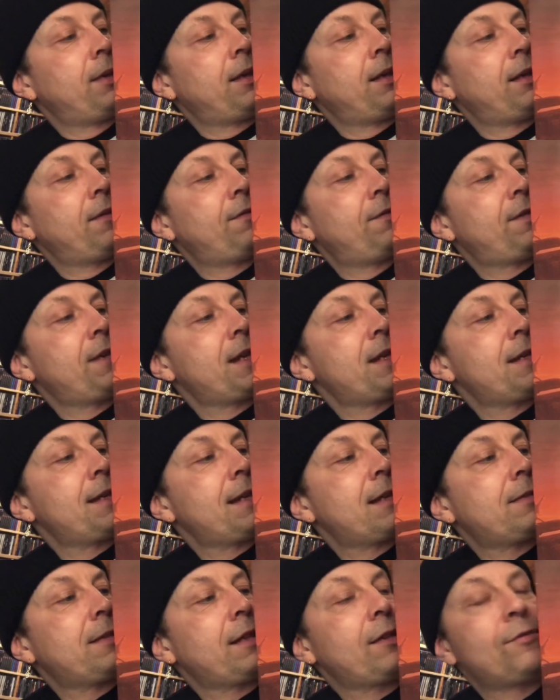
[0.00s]

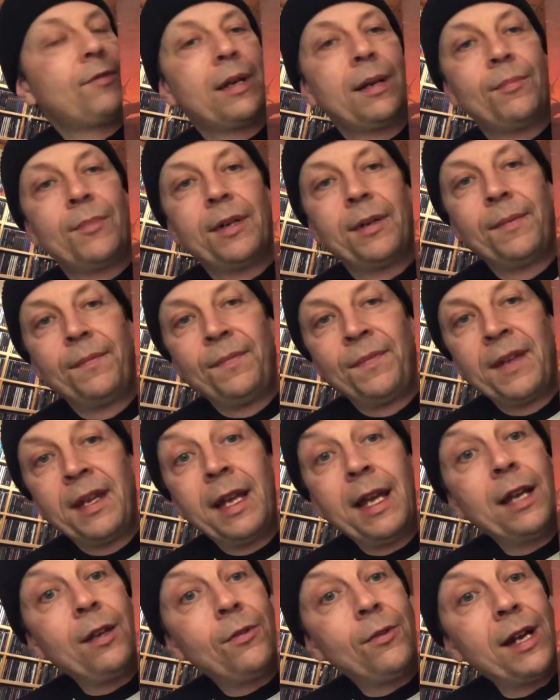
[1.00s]
Fantastic drummer,
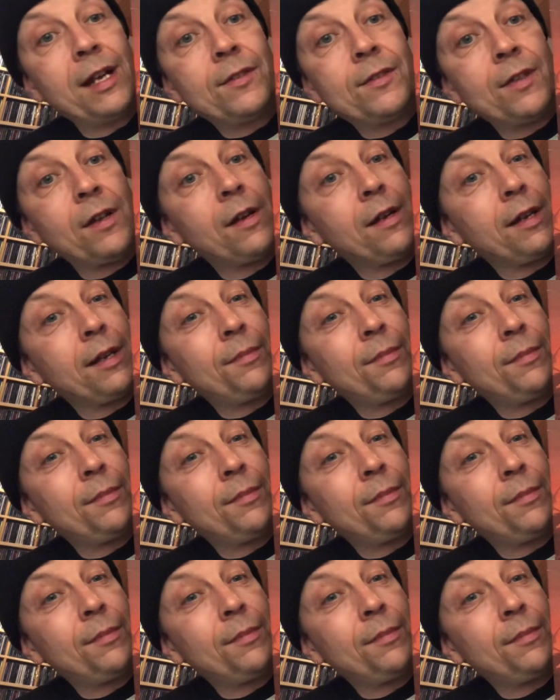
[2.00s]
and a great song.